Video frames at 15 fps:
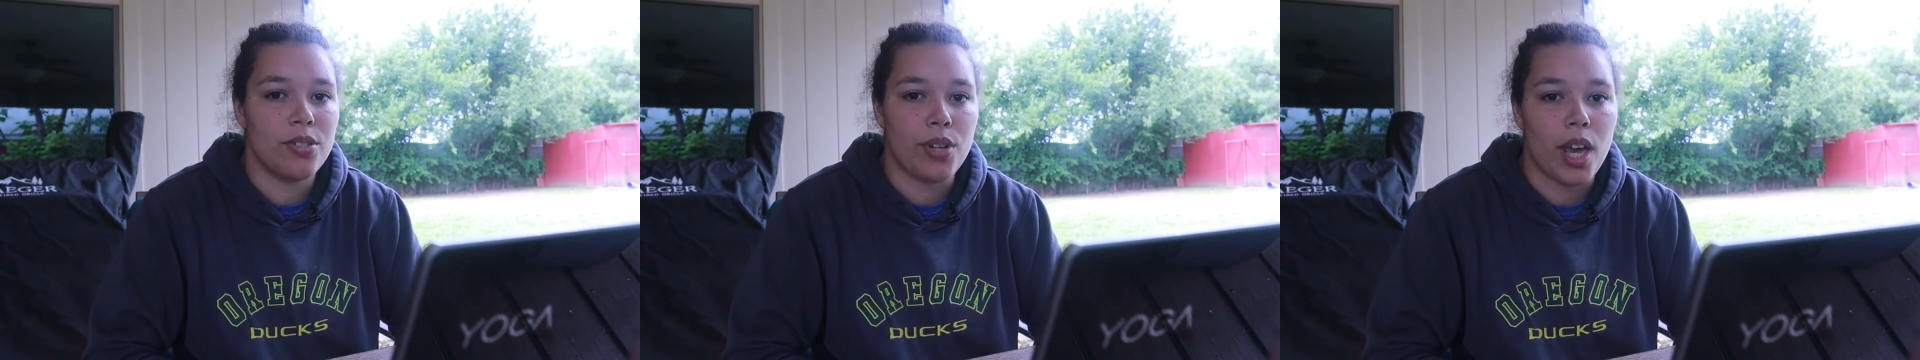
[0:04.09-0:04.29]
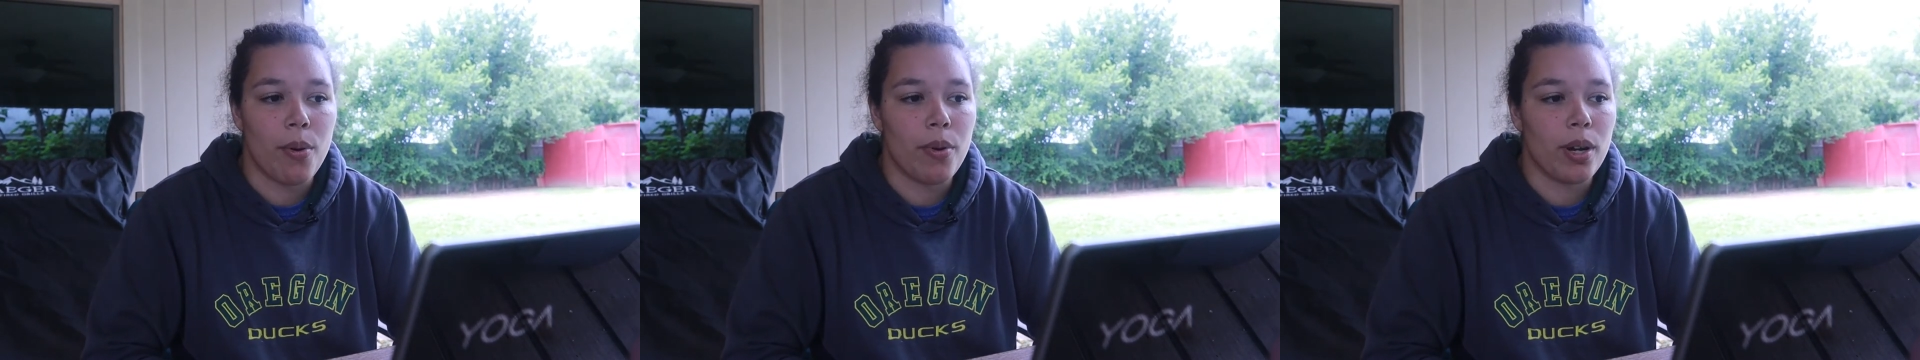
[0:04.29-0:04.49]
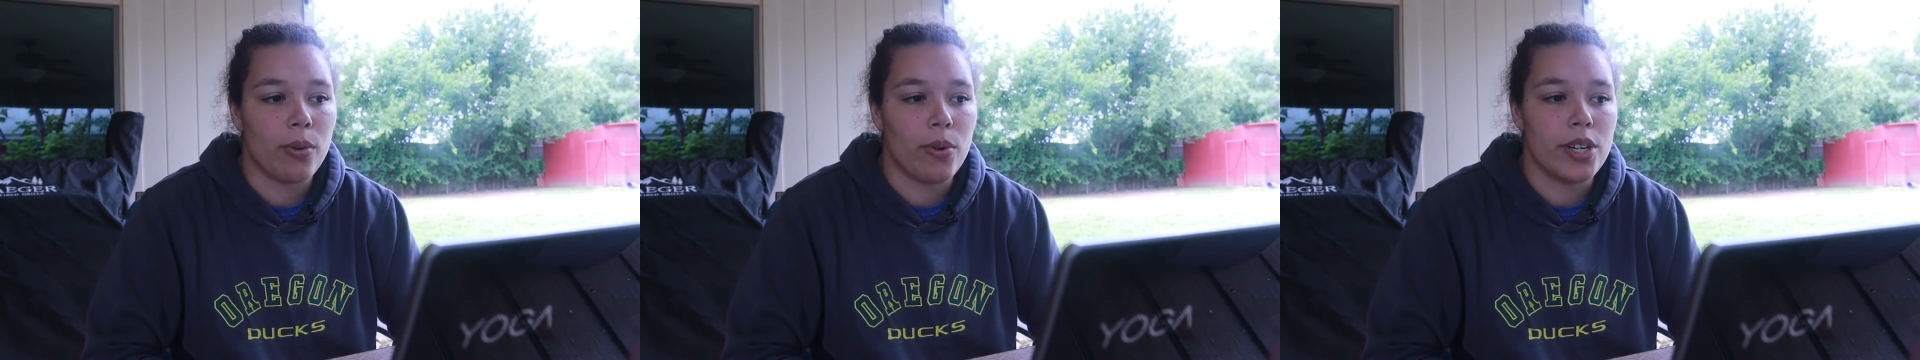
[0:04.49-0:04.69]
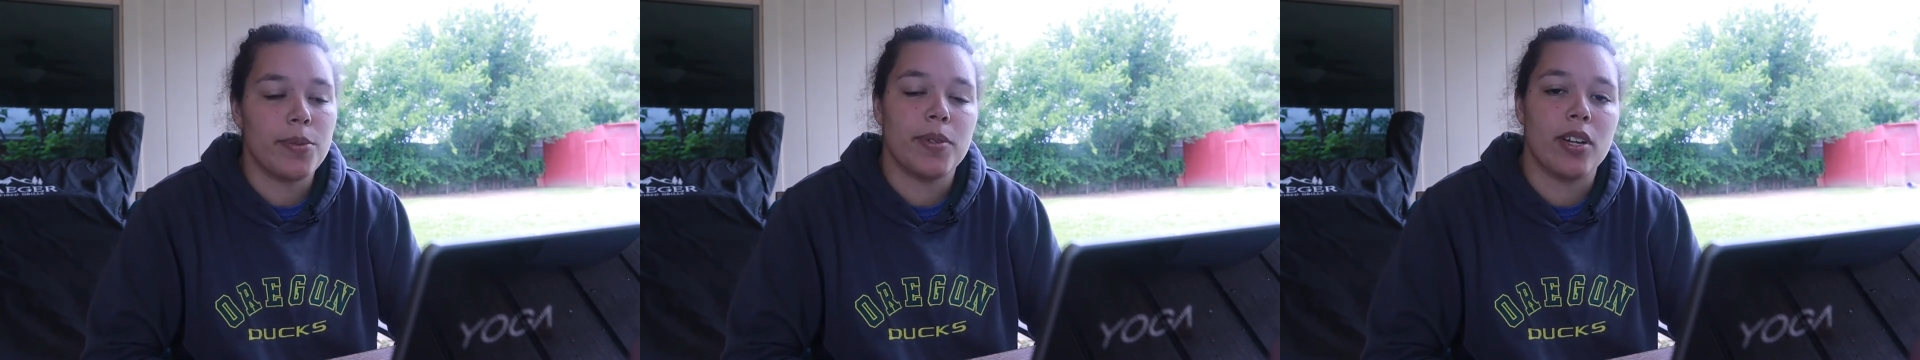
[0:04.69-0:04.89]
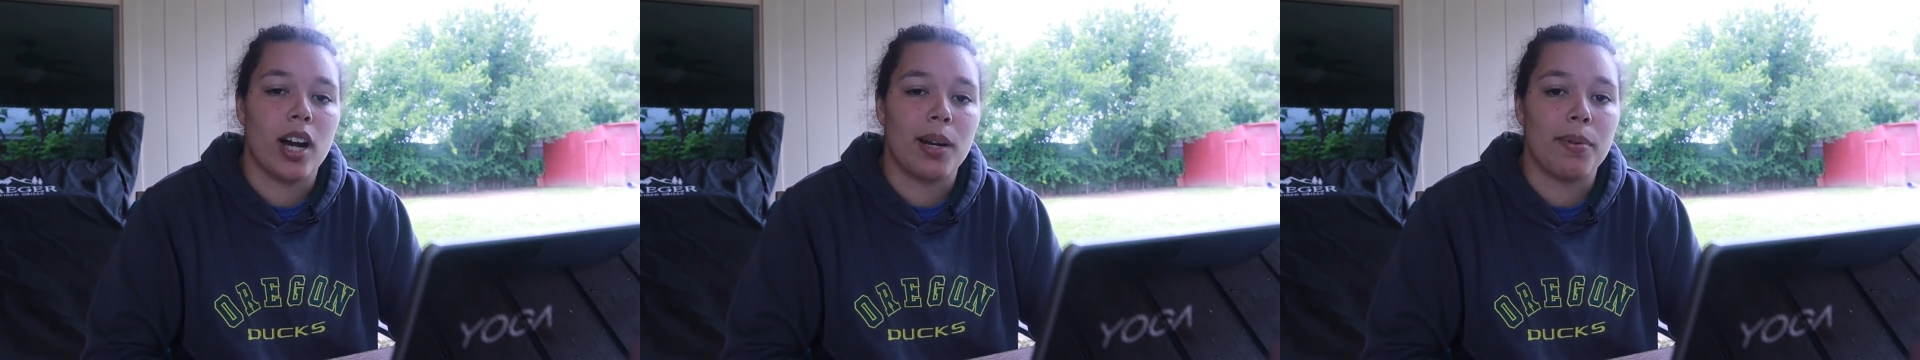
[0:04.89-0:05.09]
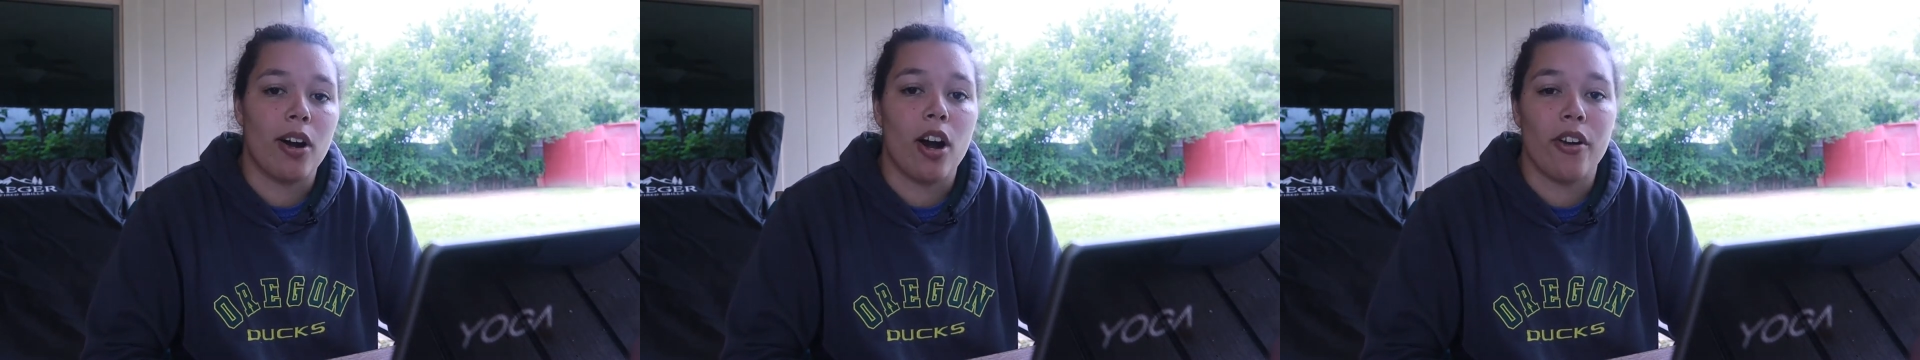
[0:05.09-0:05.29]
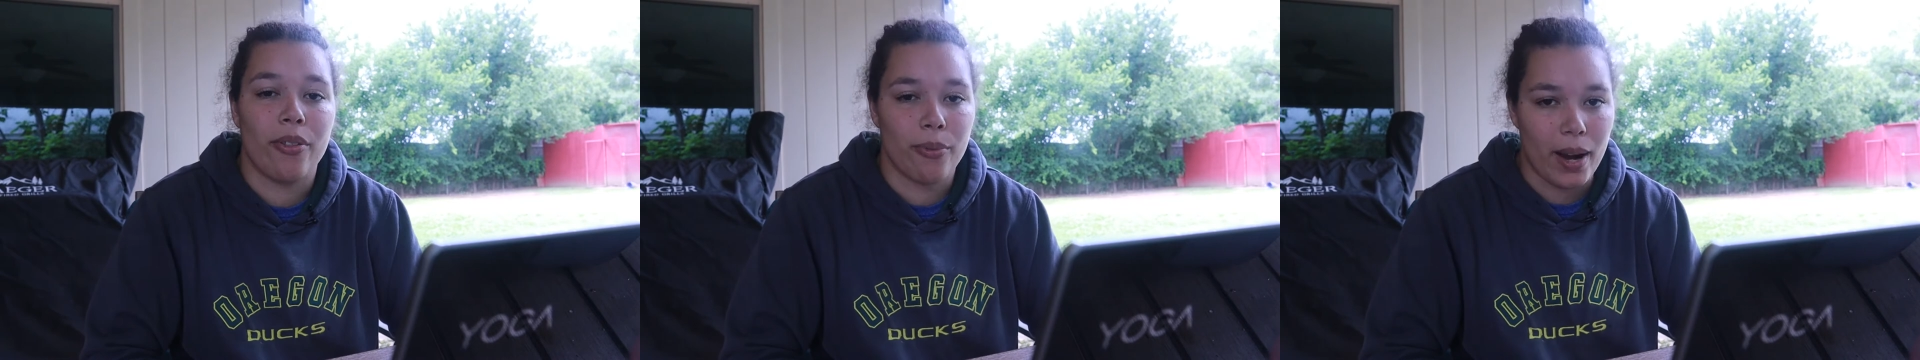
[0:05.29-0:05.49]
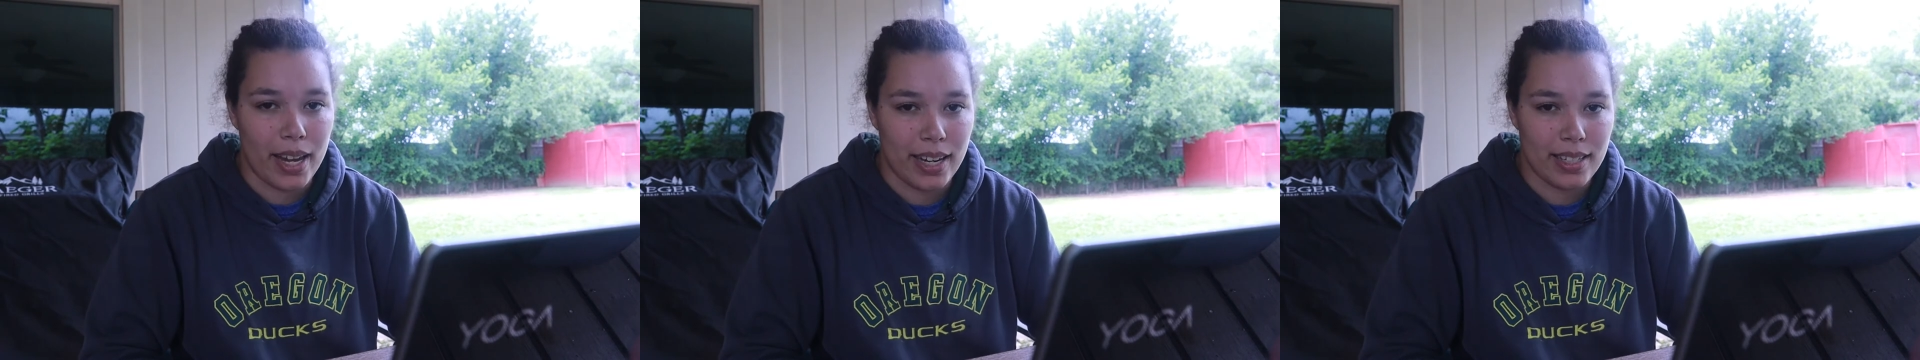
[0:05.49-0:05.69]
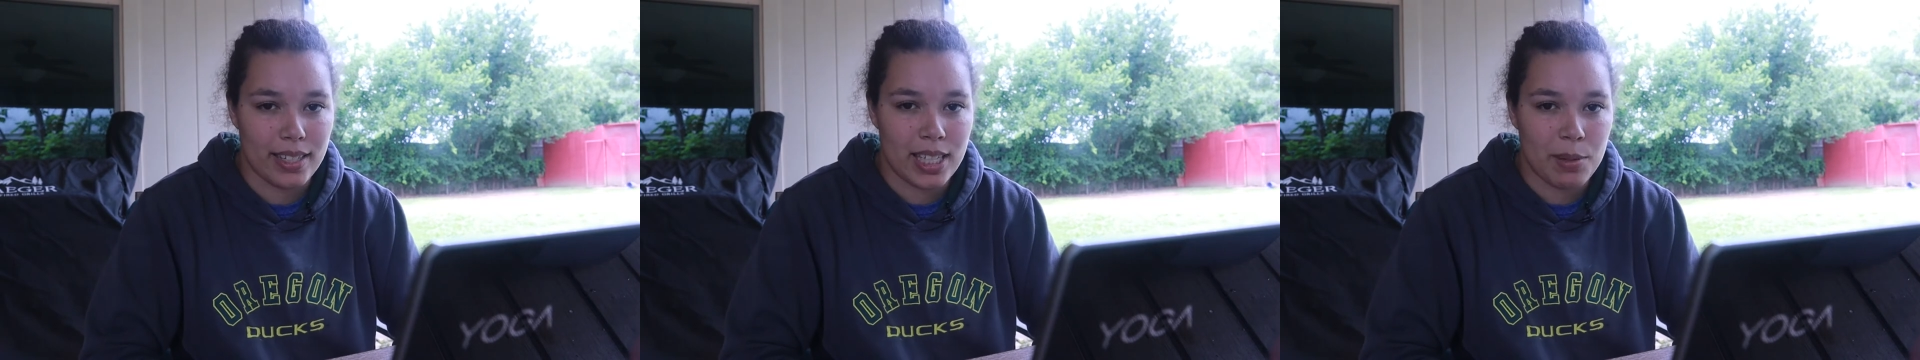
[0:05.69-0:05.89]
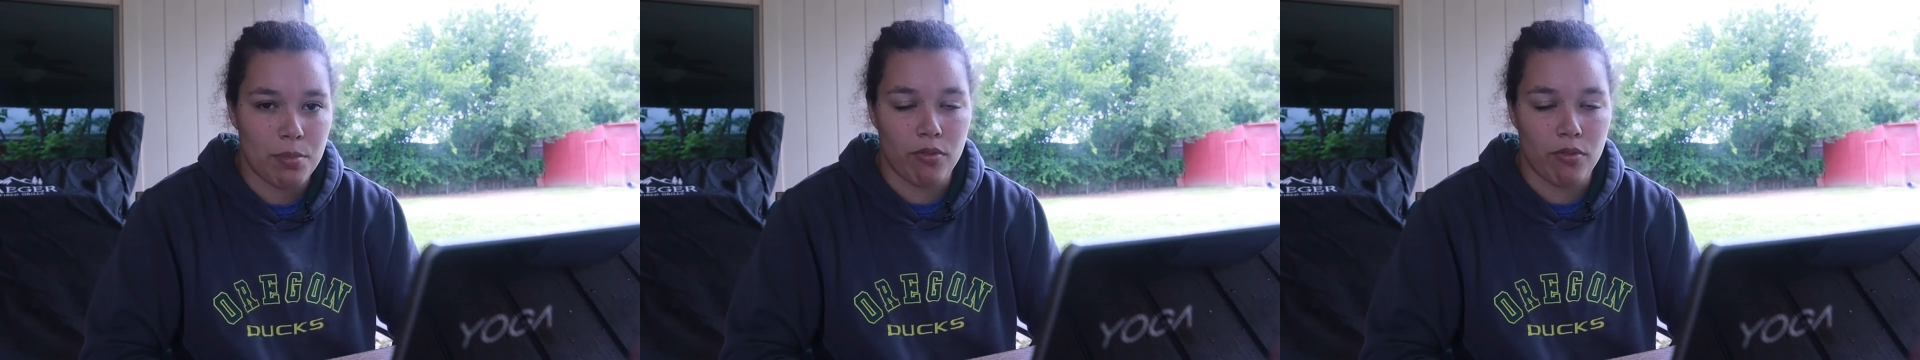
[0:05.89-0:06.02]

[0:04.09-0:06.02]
Today we are going to be talking about arthritis.